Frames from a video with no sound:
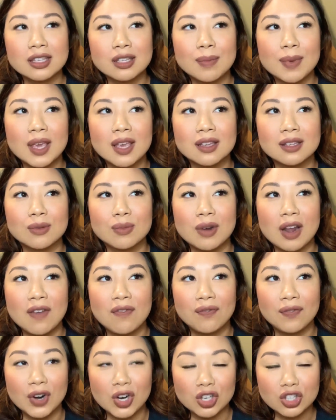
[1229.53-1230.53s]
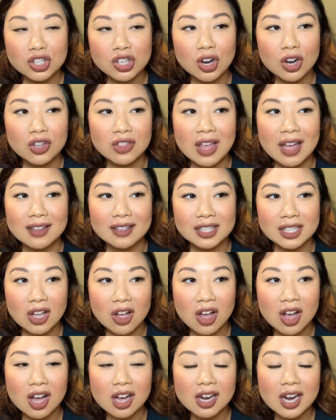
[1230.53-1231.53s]
Because when I first heard that
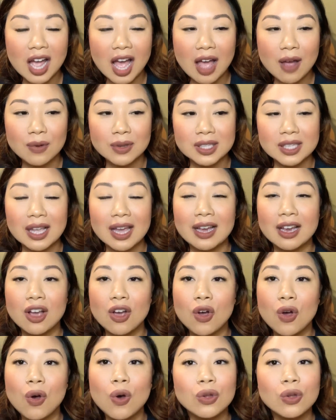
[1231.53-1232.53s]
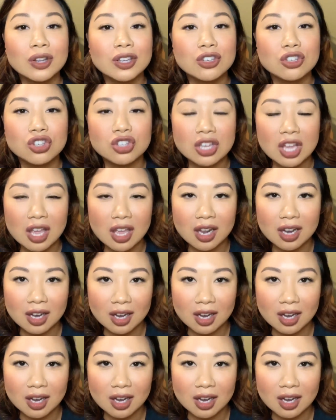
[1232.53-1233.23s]
song, I was like, holy shit.